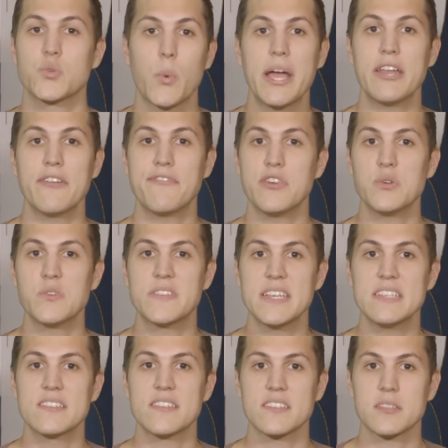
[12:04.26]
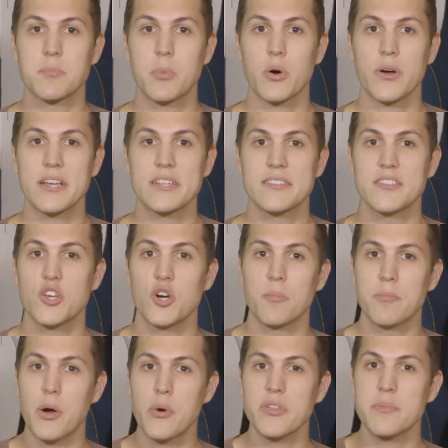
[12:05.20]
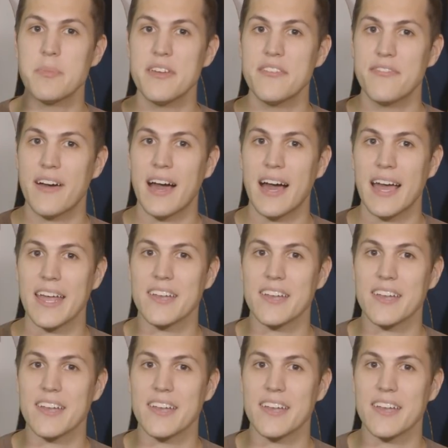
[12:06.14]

wait a few seasons, boys. You'll both be fine.